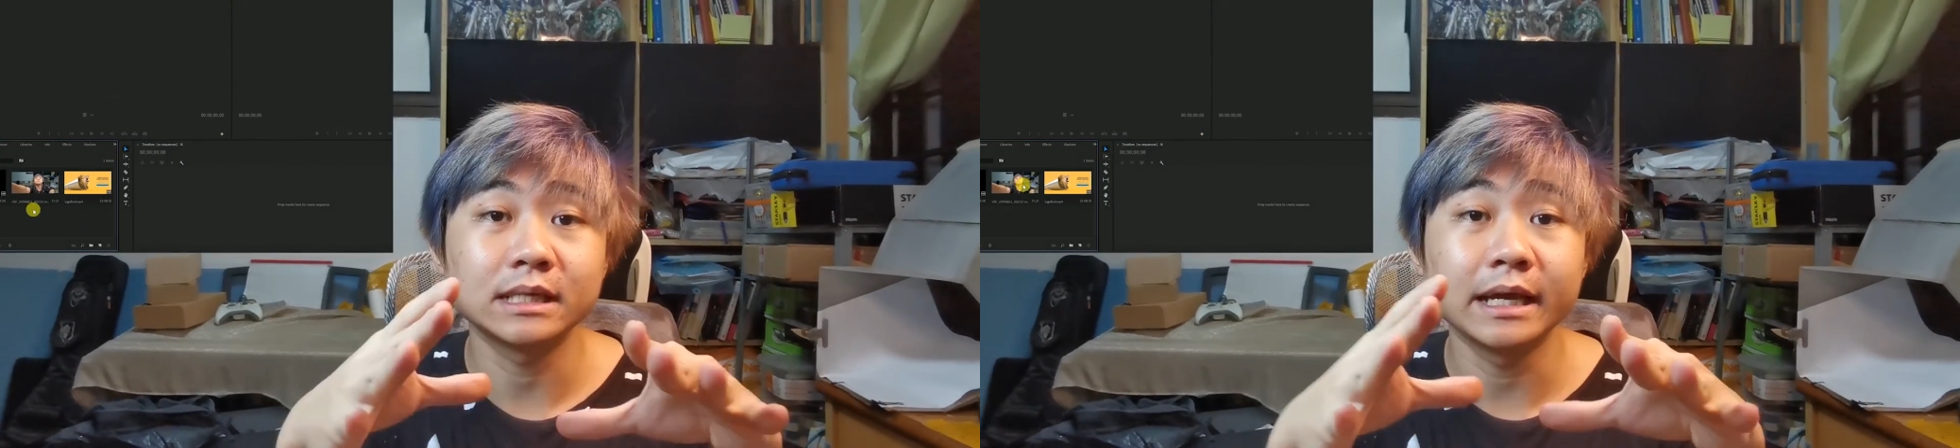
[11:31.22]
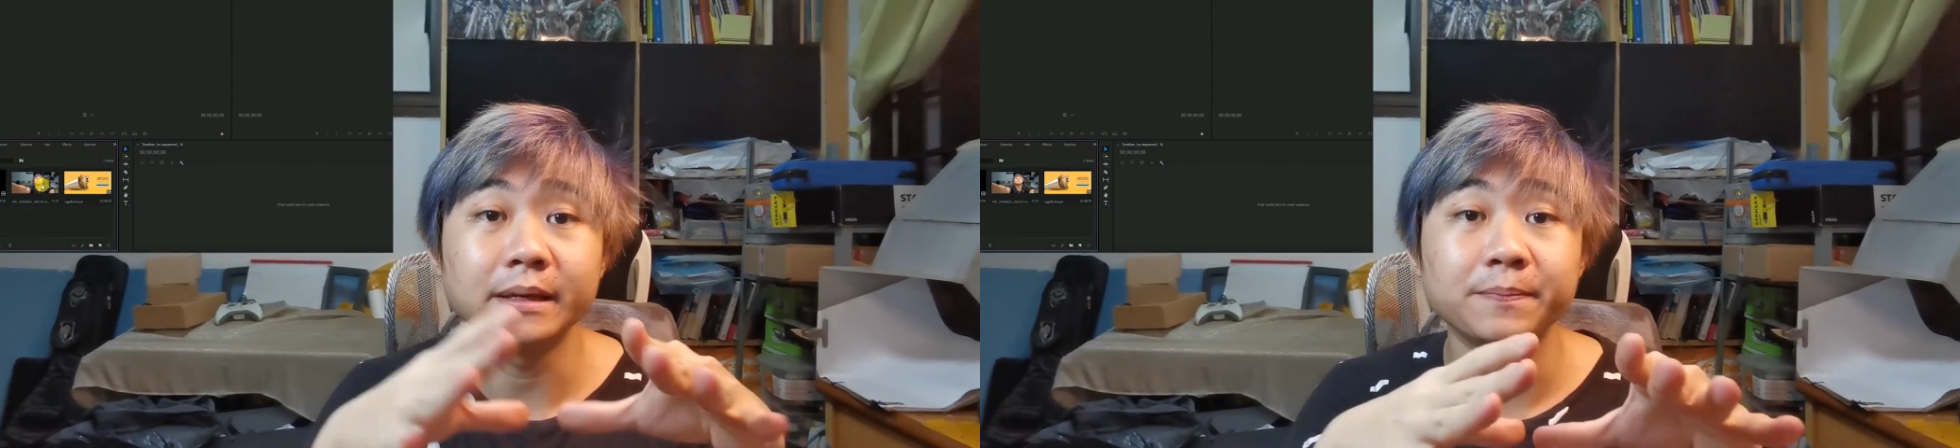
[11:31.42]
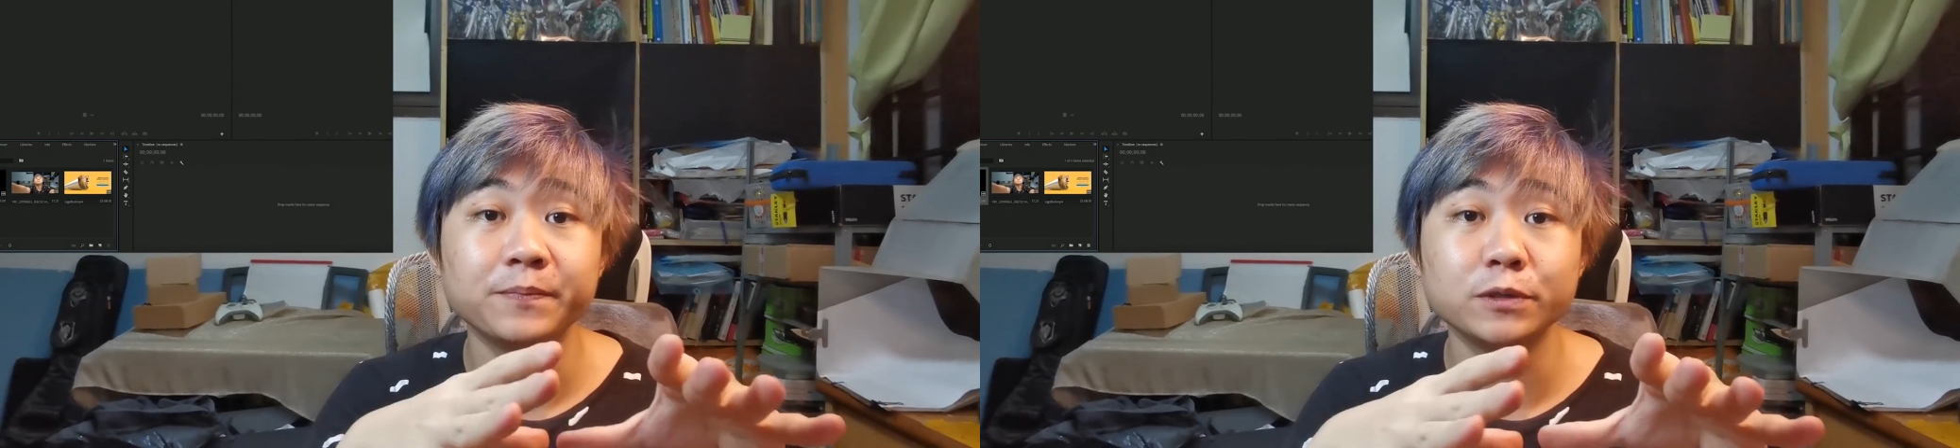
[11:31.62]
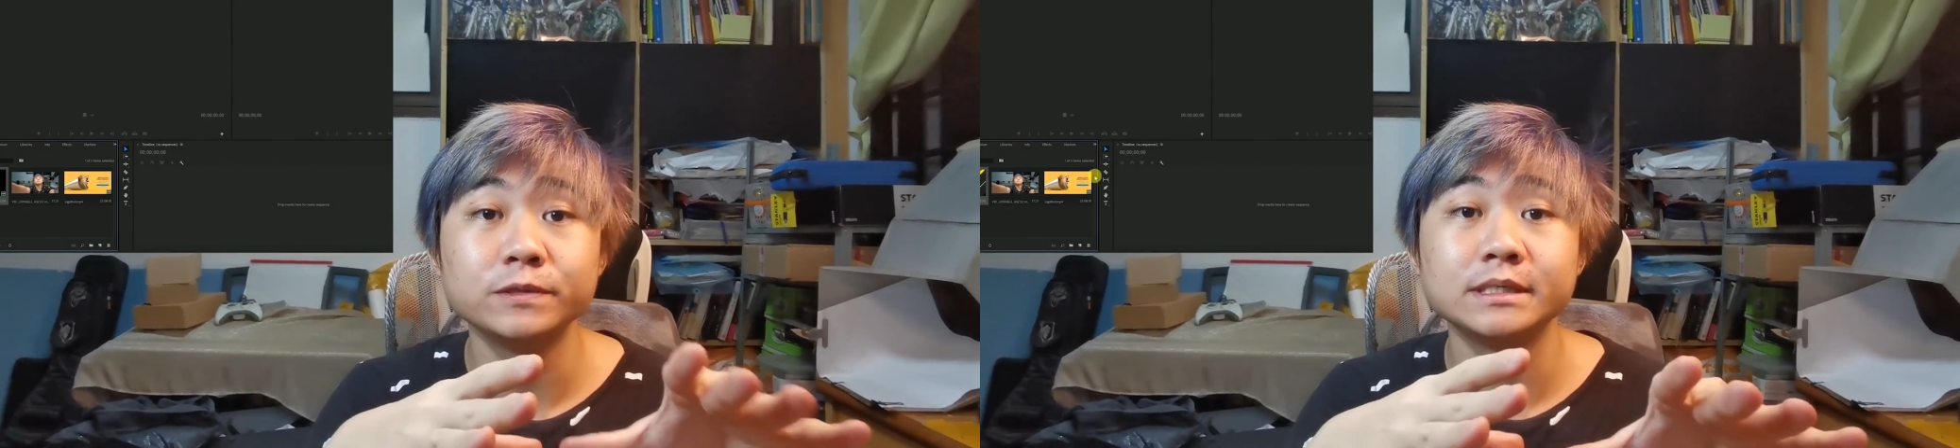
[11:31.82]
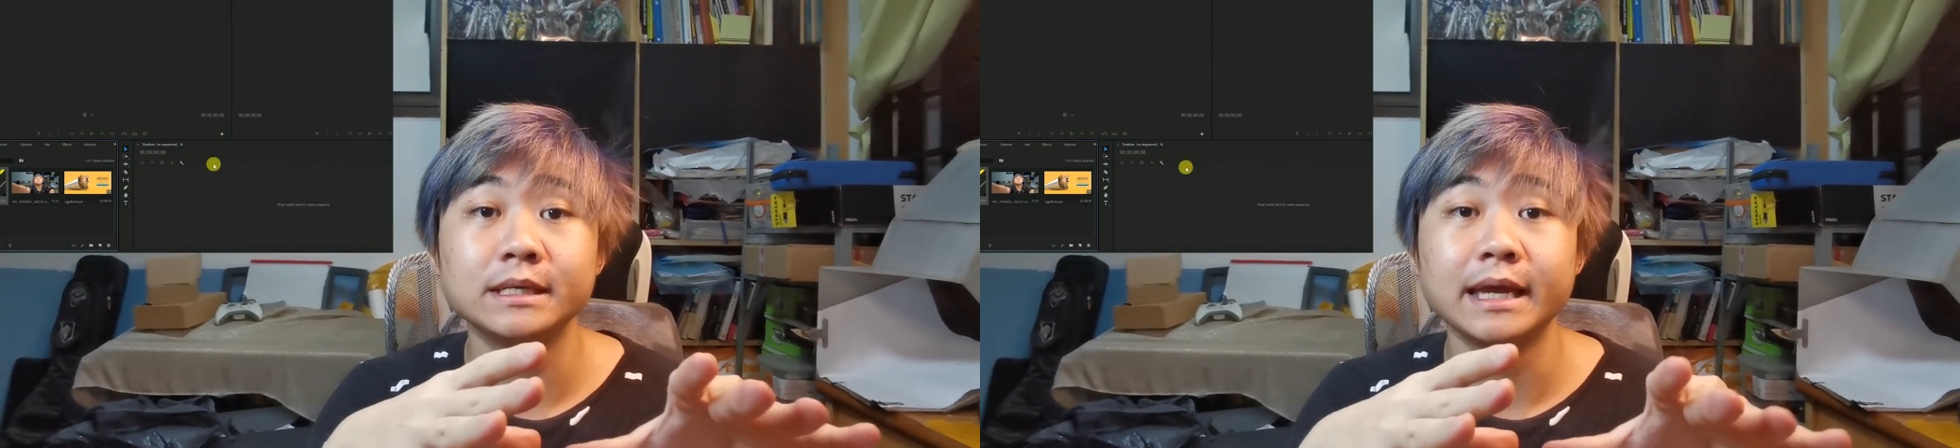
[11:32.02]
I'm
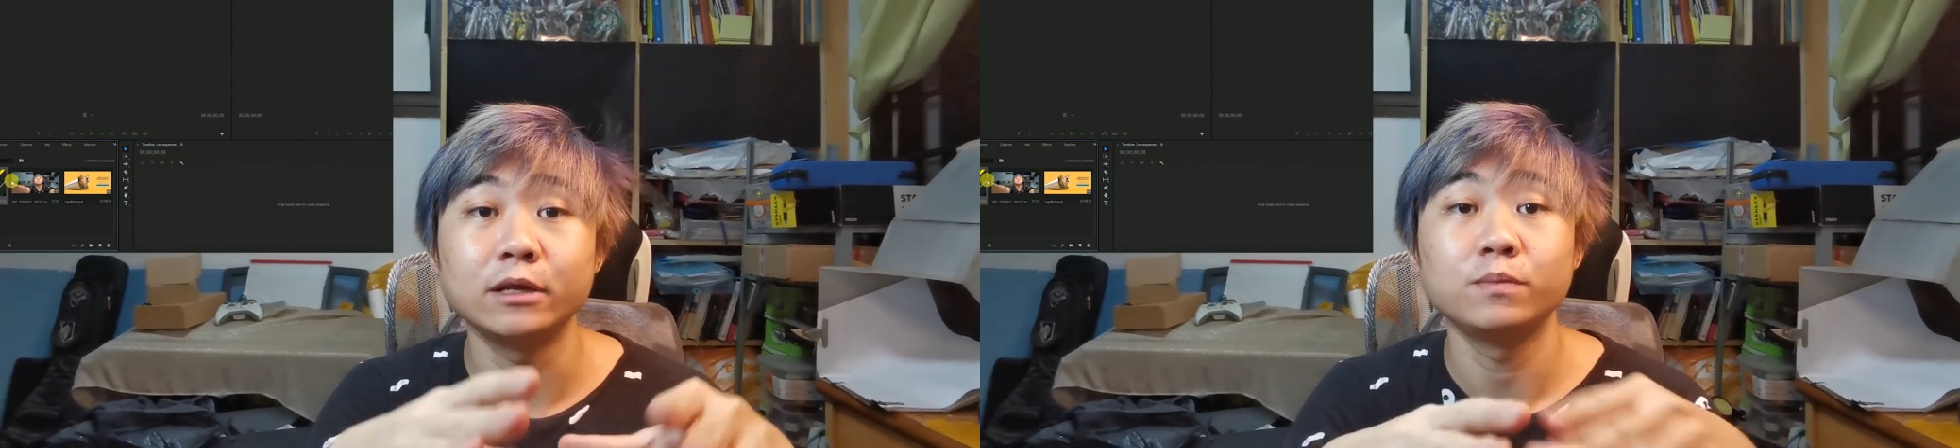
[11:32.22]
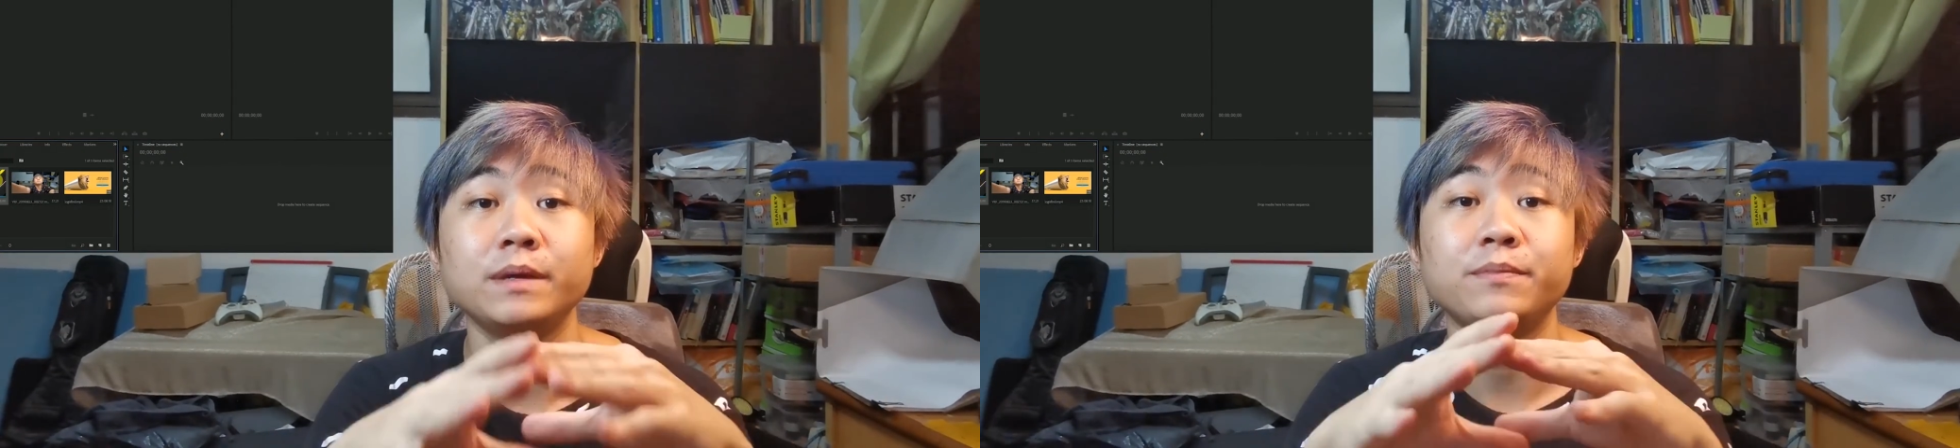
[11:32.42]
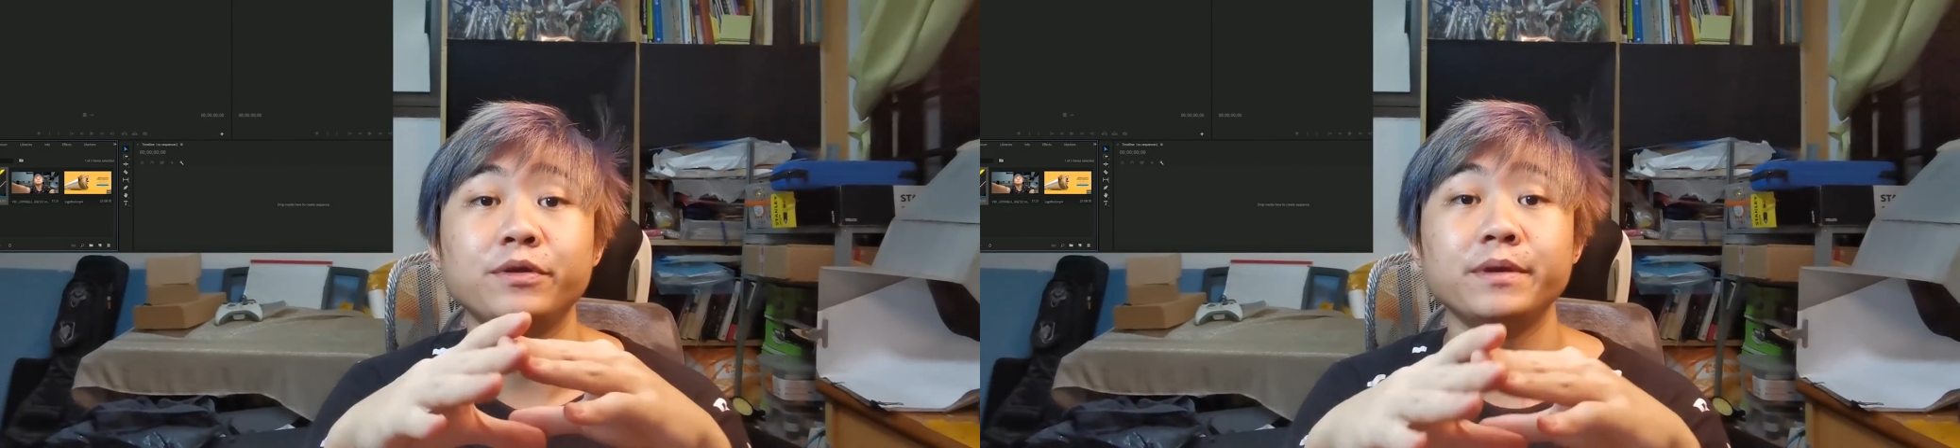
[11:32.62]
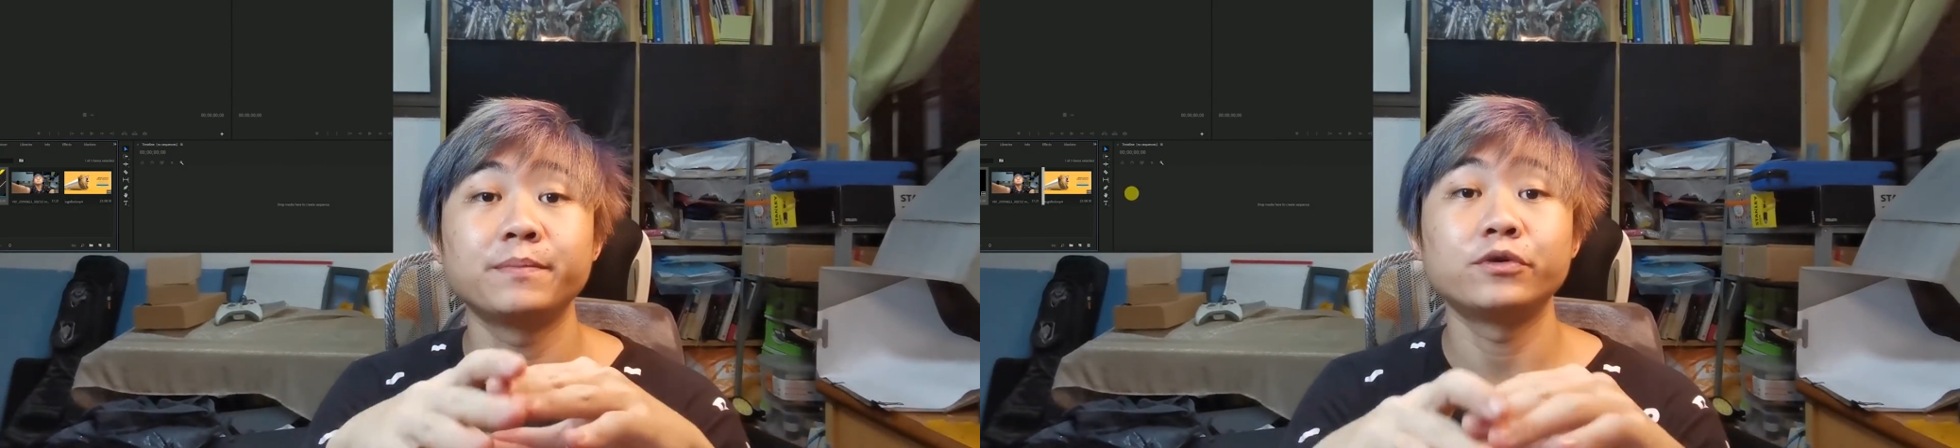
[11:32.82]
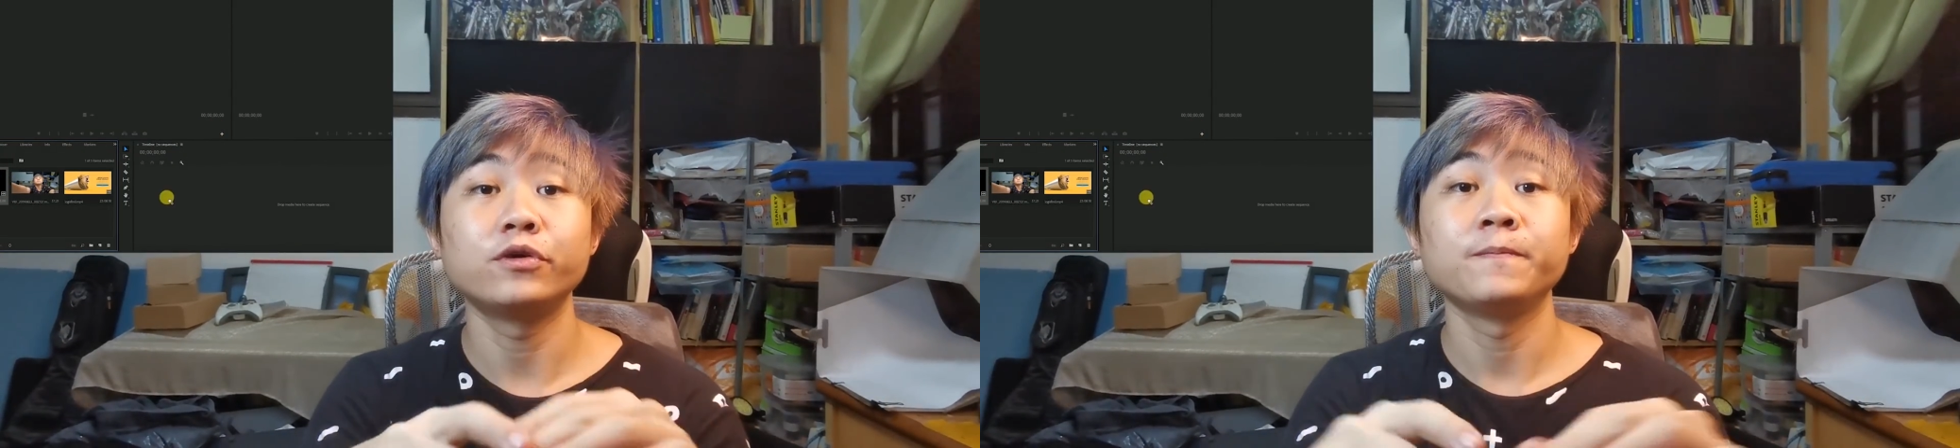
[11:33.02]
using Adobe Premiere
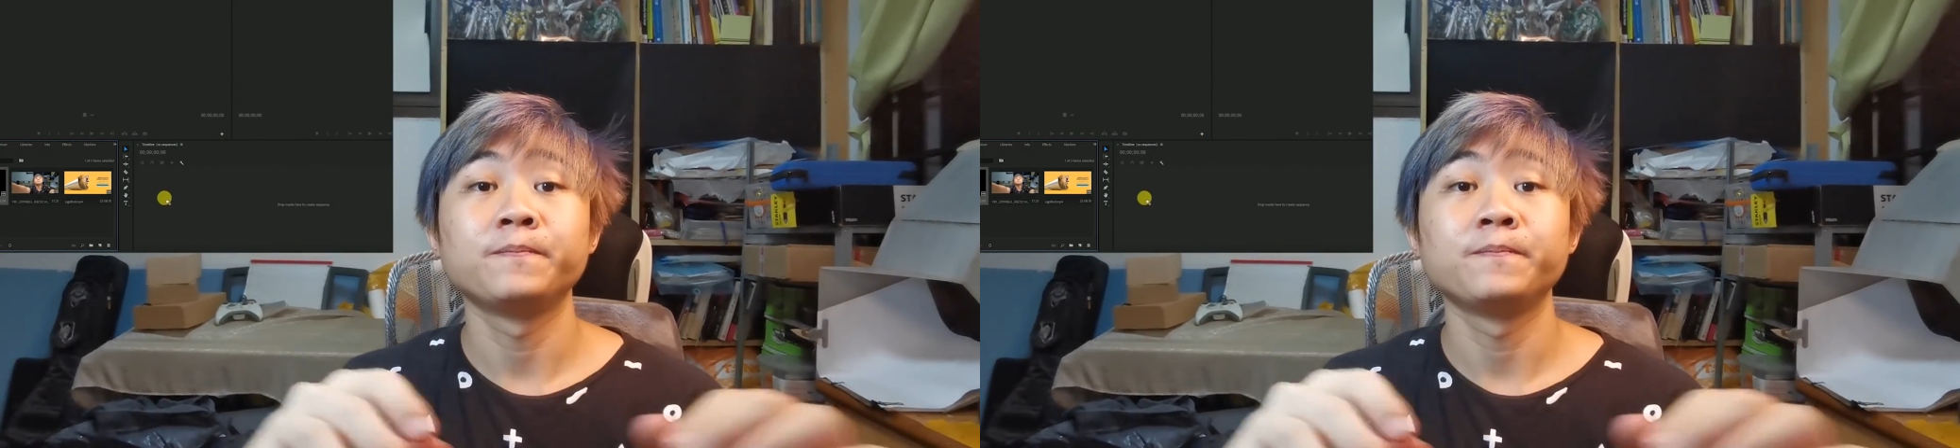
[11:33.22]
Pro.